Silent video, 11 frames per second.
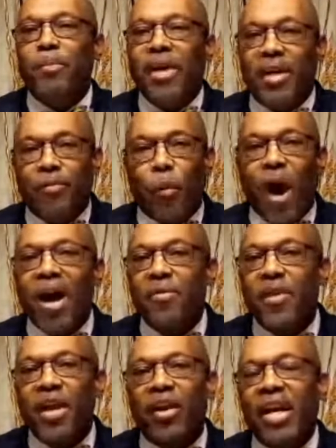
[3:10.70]
men while
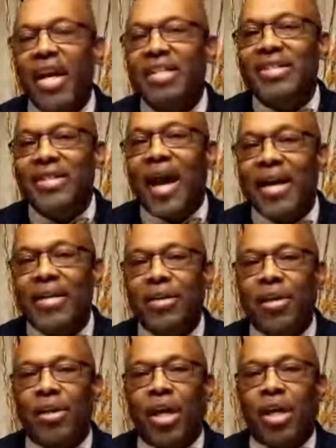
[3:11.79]
they are
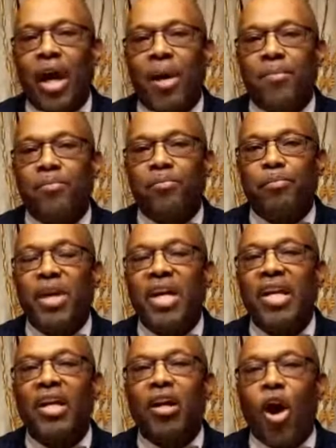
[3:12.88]
inside
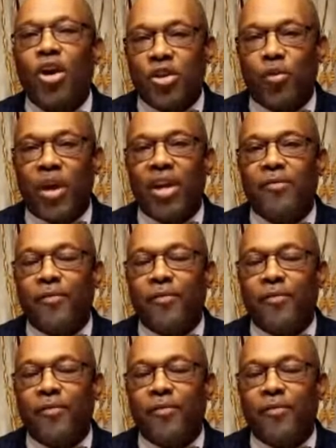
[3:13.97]
being incarcerated.